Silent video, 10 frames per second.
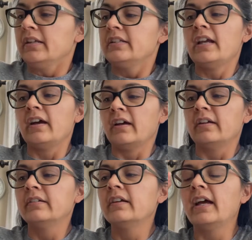Yeah,
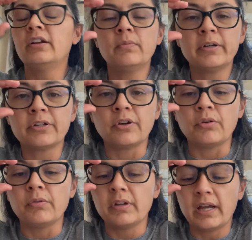I don't want to
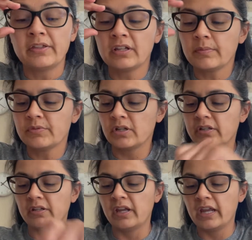go. I think I'm going to
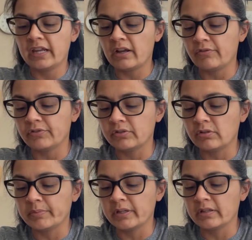hang out for a little
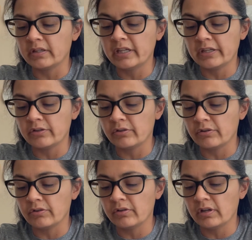bit
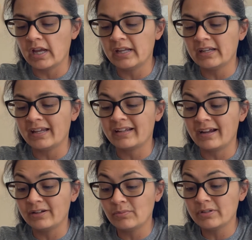here. I, I
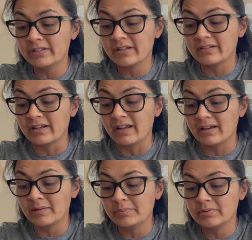kind of want to take a
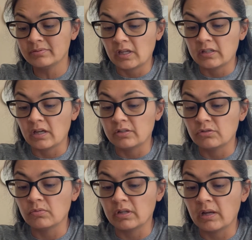nap. Yeah, I do
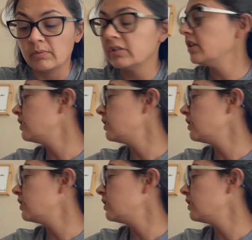want to, I want to take a